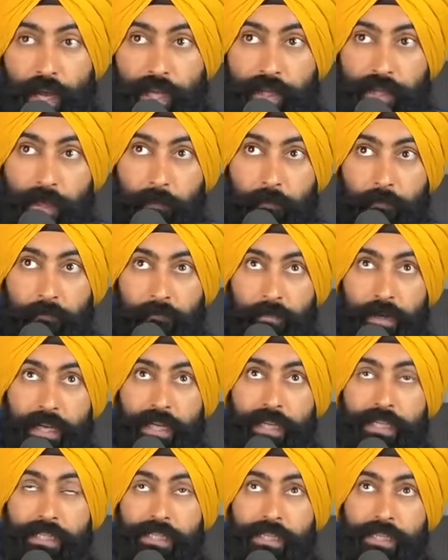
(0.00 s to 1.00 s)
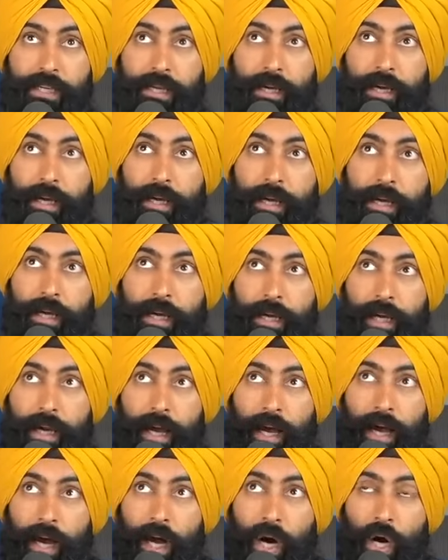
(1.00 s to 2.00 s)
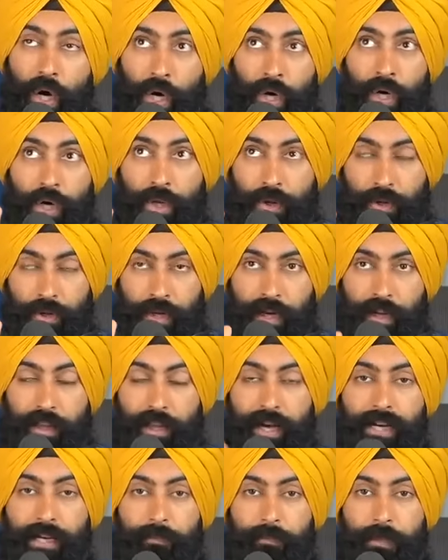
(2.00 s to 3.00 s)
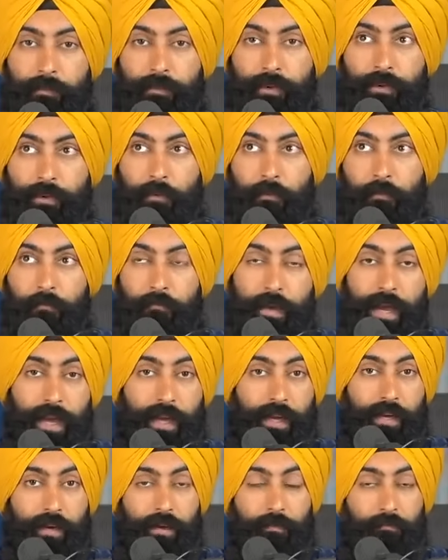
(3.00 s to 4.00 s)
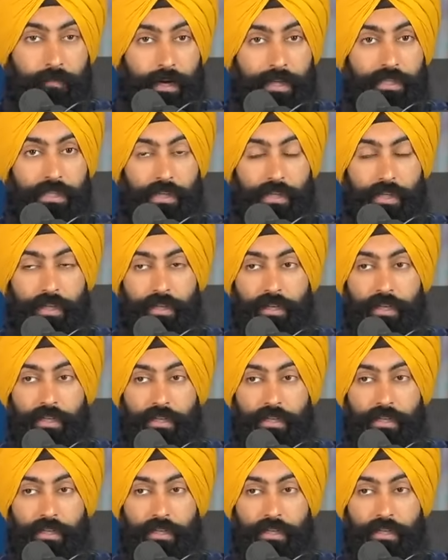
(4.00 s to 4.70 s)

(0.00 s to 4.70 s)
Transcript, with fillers: And the biggest hurdle that a lot of people make mentally